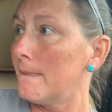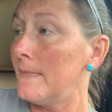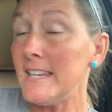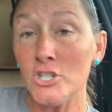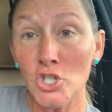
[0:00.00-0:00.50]

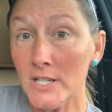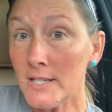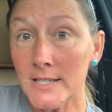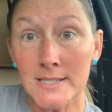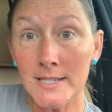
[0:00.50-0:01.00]
The
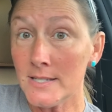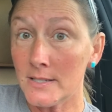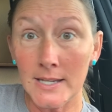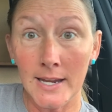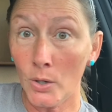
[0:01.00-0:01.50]
agenda
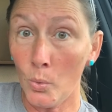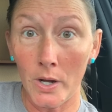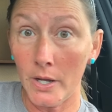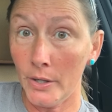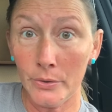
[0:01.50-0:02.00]
doesn't care
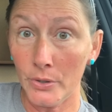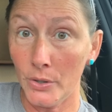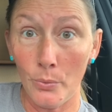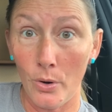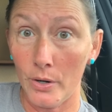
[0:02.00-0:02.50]
what color
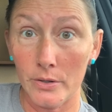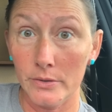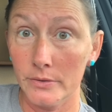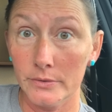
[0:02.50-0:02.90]
you are.